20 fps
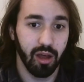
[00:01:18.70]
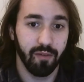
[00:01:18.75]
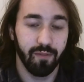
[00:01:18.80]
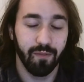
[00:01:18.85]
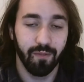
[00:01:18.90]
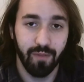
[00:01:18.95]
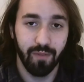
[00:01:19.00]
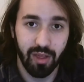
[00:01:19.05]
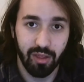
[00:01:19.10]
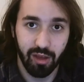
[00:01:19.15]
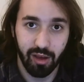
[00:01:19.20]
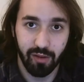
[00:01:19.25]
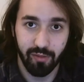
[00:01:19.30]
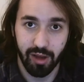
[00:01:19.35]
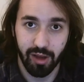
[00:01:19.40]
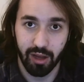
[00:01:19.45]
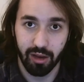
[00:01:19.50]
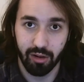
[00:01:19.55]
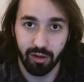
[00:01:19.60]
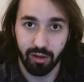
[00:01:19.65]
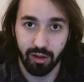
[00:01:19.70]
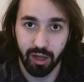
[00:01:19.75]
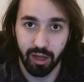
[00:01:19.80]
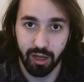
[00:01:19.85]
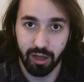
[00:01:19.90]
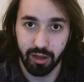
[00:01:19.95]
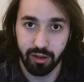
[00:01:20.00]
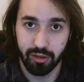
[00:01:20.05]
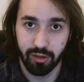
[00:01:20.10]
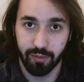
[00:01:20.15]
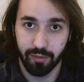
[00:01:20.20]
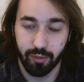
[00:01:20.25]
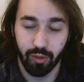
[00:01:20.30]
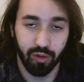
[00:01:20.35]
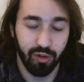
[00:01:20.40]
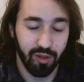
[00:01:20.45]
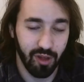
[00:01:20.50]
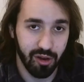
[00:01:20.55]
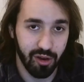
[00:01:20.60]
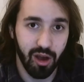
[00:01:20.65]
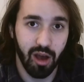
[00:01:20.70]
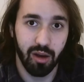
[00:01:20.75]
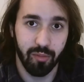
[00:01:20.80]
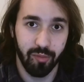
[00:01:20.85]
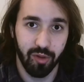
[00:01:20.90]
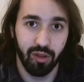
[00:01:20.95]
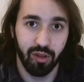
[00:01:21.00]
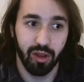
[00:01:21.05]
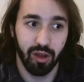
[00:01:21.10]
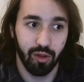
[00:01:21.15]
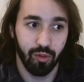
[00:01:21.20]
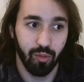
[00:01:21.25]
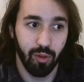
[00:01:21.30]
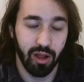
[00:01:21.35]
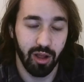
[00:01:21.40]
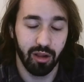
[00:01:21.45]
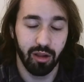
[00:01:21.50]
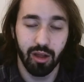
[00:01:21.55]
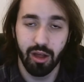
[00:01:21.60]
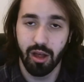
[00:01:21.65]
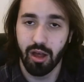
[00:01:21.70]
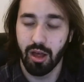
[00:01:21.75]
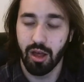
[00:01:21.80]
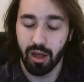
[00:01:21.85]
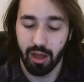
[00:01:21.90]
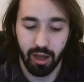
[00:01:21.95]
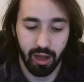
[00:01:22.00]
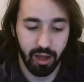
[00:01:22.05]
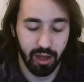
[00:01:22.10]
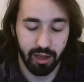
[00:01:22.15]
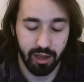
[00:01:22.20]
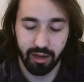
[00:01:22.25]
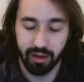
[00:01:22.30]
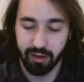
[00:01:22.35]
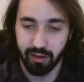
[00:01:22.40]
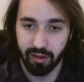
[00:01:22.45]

things like that. Of course, anonymously as well. And